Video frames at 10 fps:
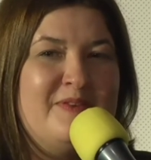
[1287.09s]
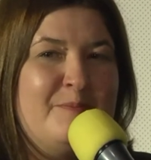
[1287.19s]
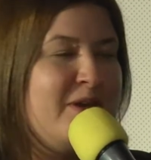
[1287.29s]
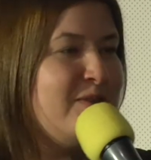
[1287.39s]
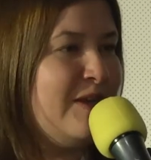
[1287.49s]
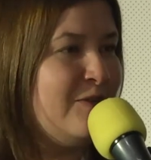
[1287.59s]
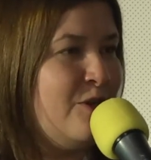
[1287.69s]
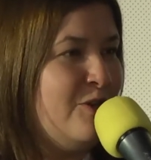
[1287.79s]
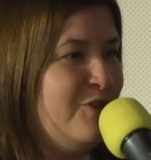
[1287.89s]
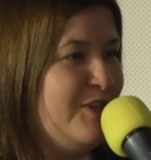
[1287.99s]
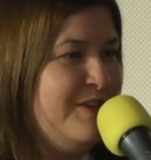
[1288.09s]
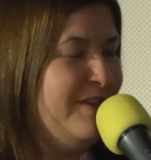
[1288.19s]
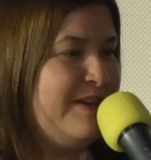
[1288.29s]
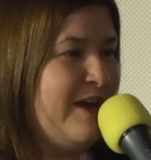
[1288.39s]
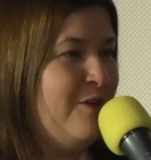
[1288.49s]
The best technology
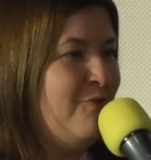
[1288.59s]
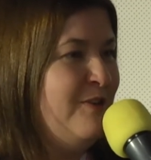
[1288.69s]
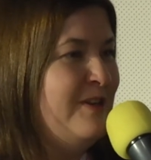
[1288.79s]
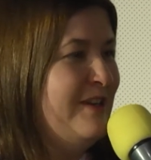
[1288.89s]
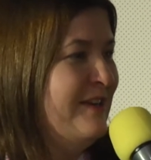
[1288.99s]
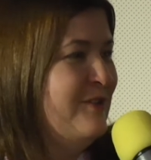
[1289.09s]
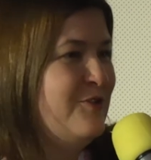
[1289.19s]
can't really